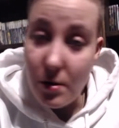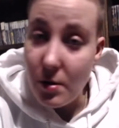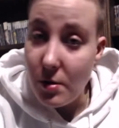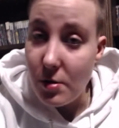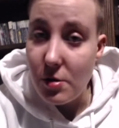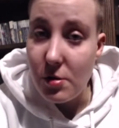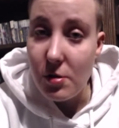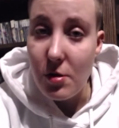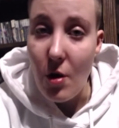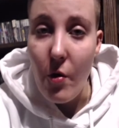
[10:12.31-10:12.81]

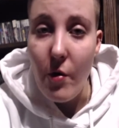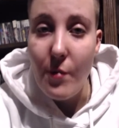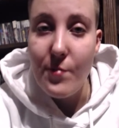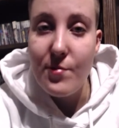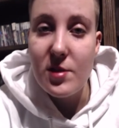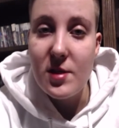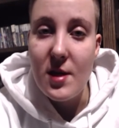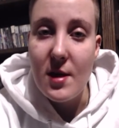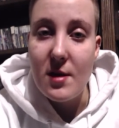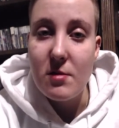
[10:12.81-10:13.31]
so
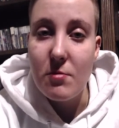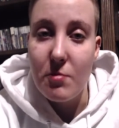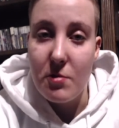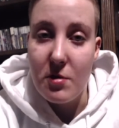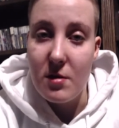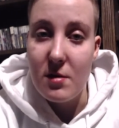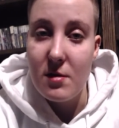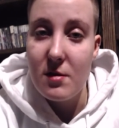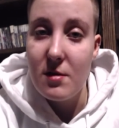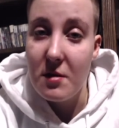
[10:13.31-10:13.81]
obsessed with
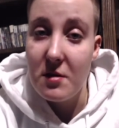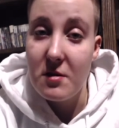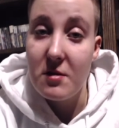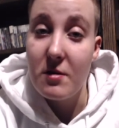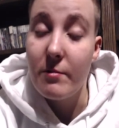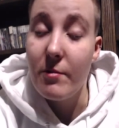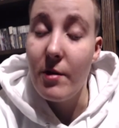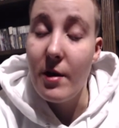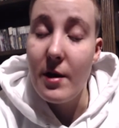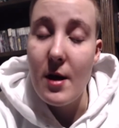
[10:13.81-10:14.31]
the
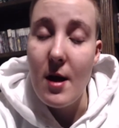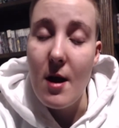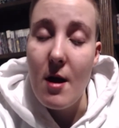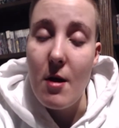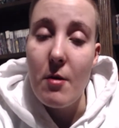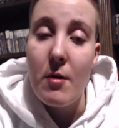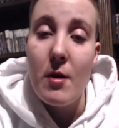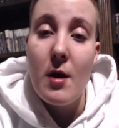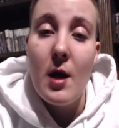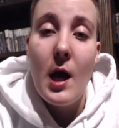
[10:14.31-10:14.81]
system right now.